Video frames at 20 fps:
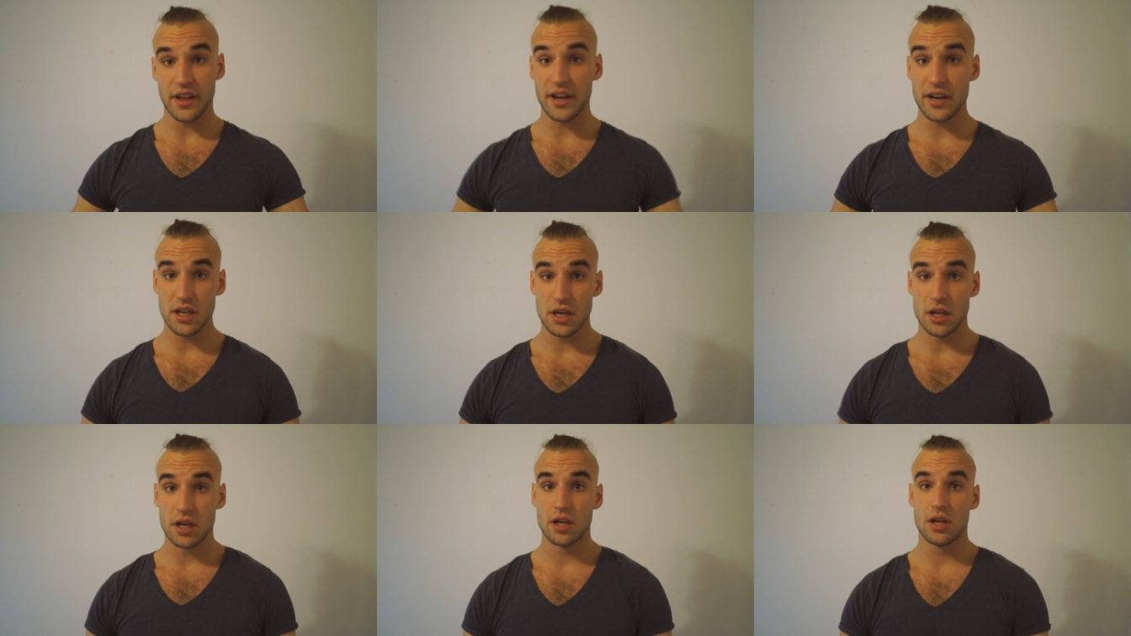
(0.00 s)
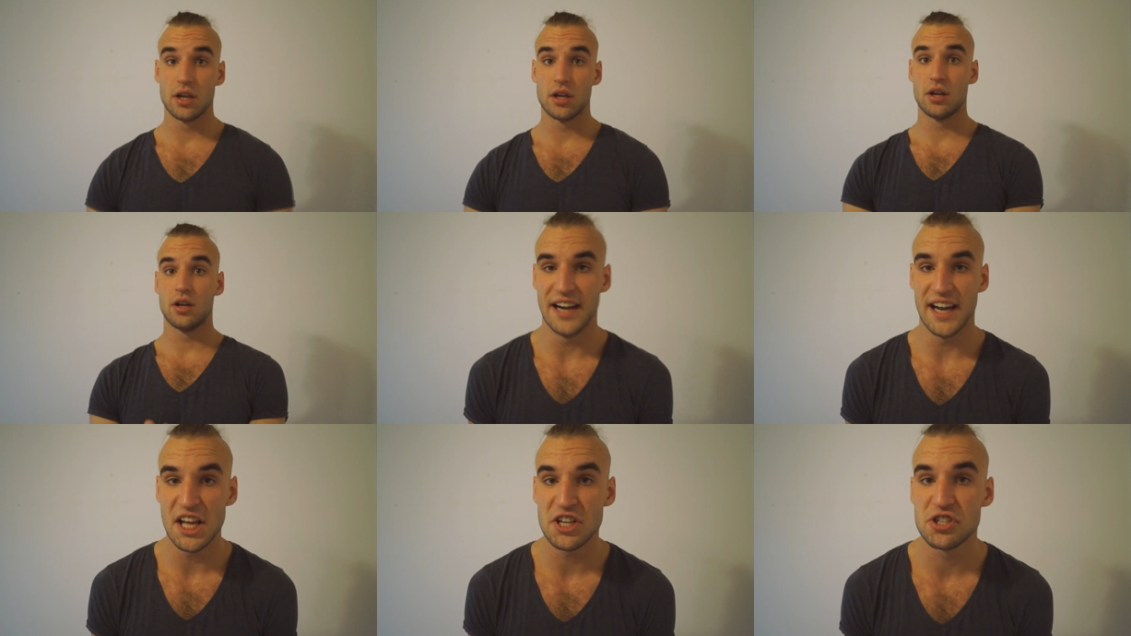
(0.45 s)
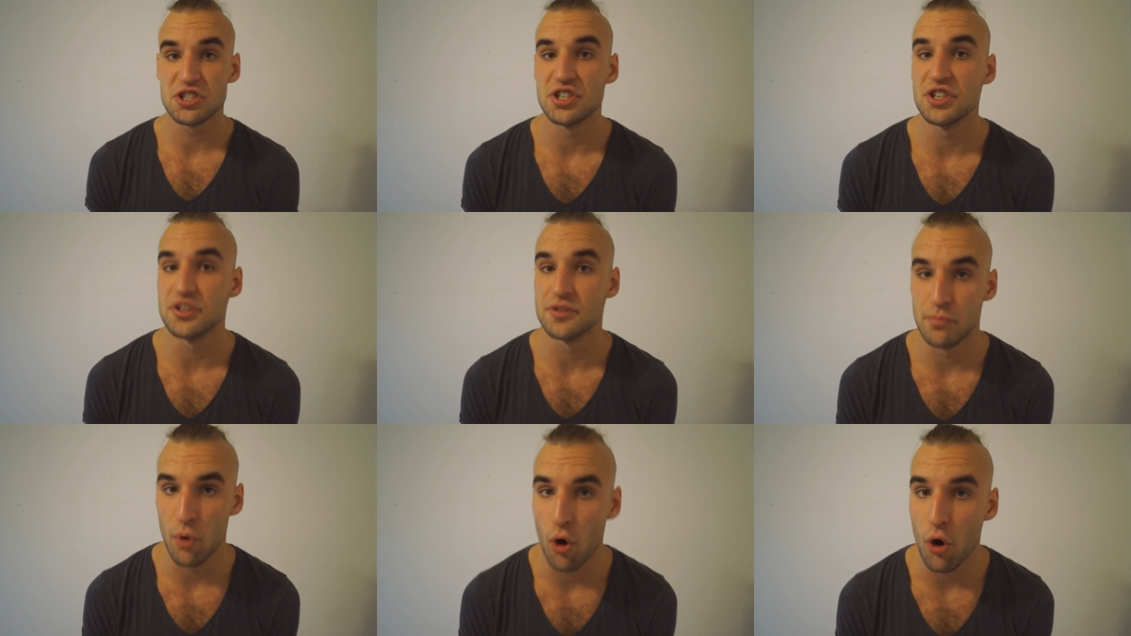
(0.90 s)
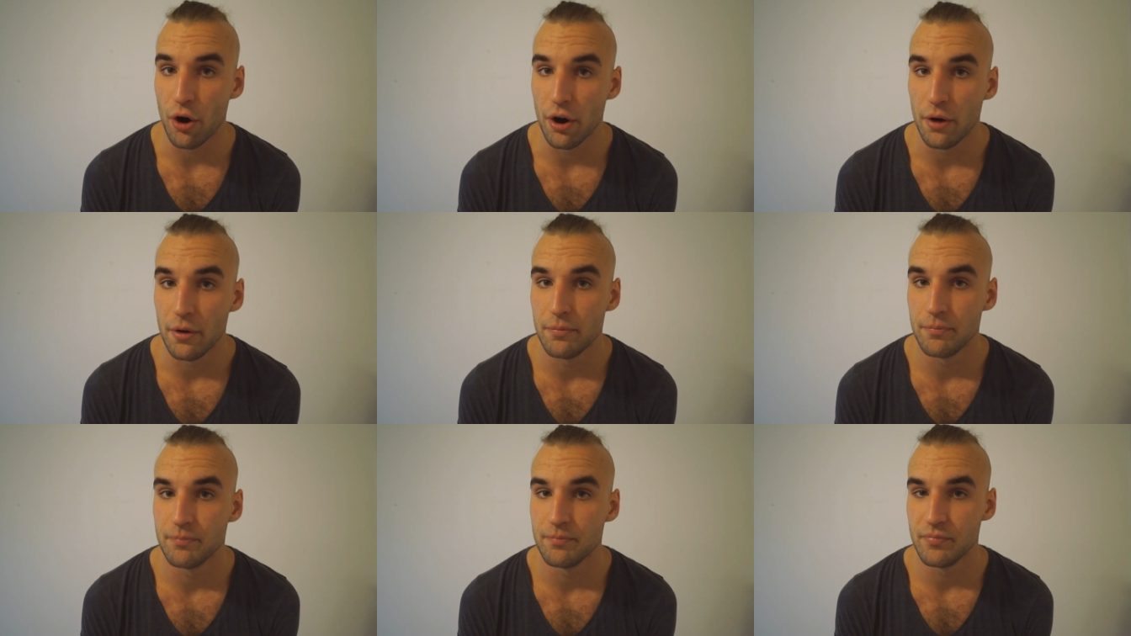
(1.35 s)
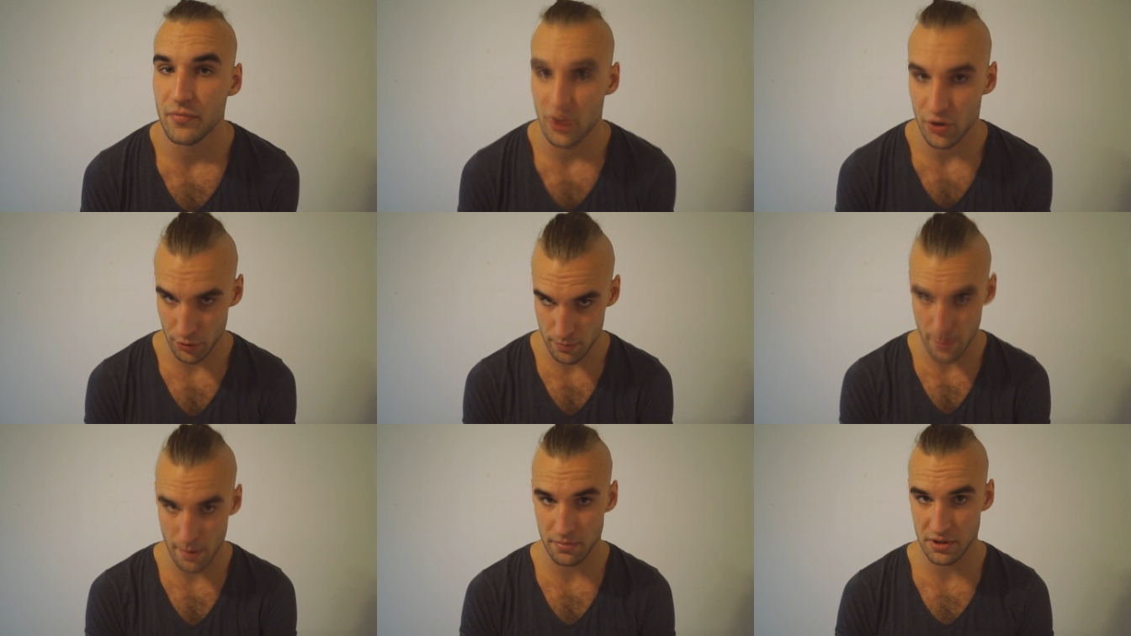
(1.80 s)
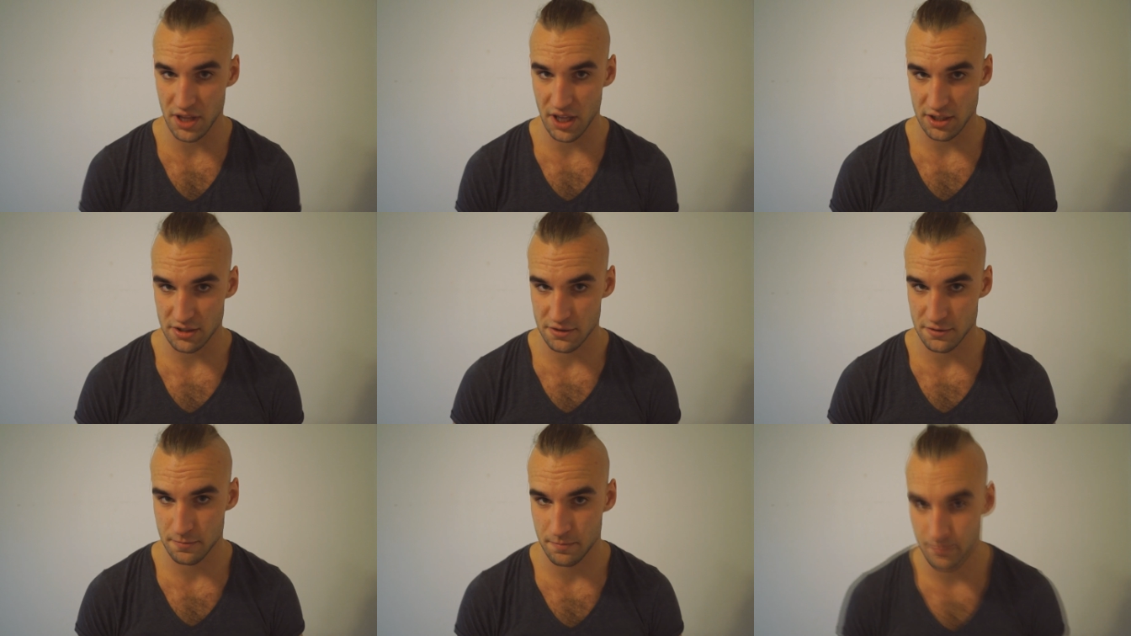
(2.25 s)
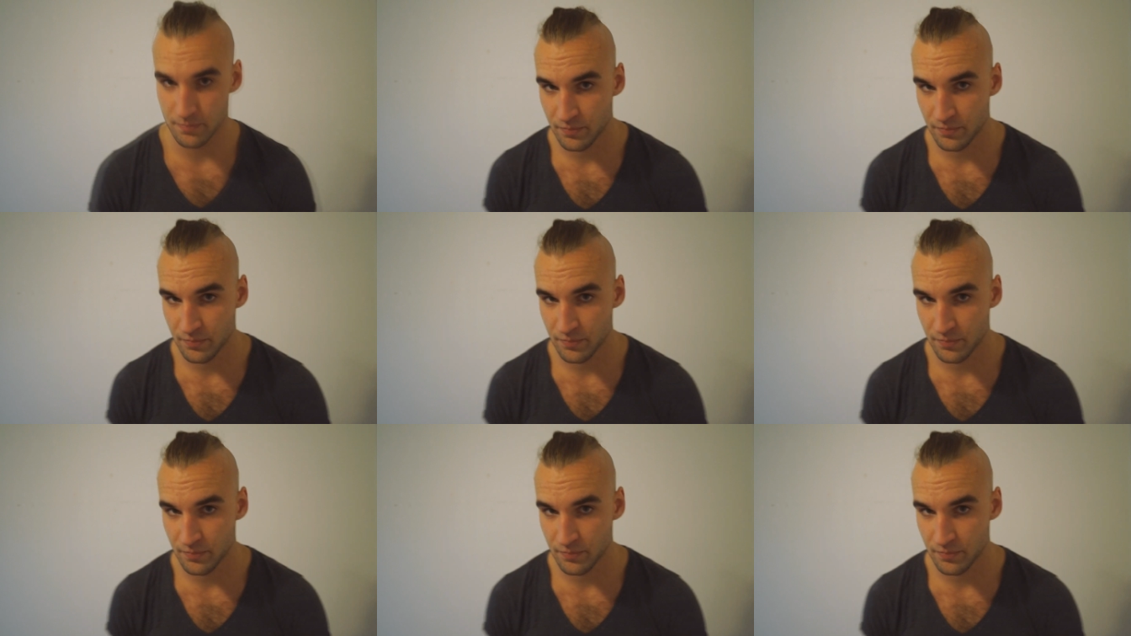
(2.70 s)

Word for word: then less is more. Remember that.